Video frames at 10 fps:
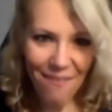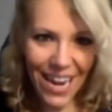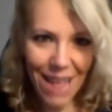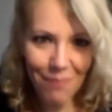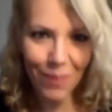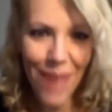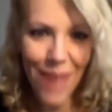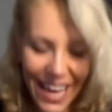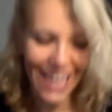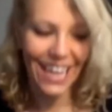my name's
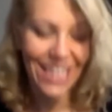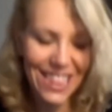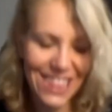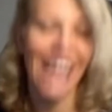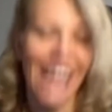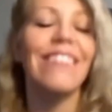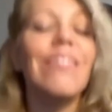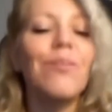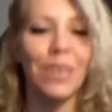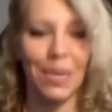Rebecca. That's
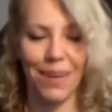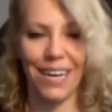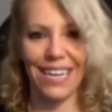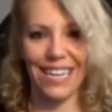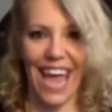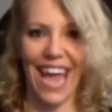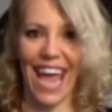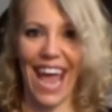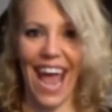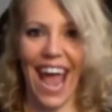Reba,
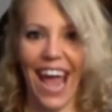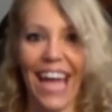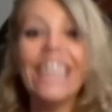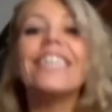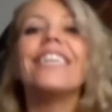KKA.